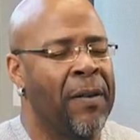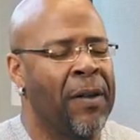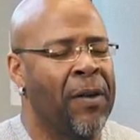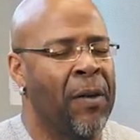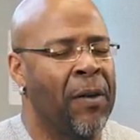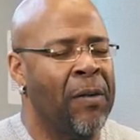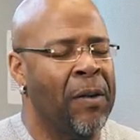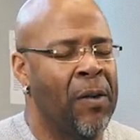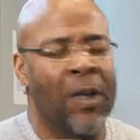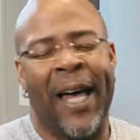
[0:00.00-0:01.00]
you know,
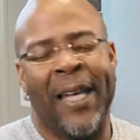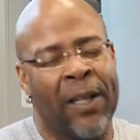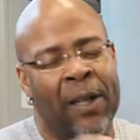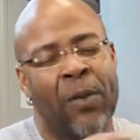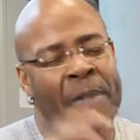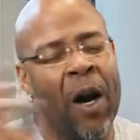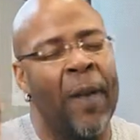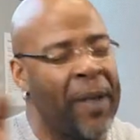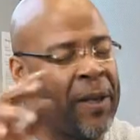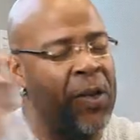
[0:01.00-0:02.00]
utilizing closed
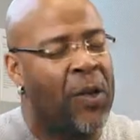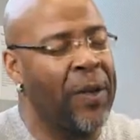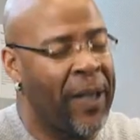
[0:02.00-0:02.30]
harmony to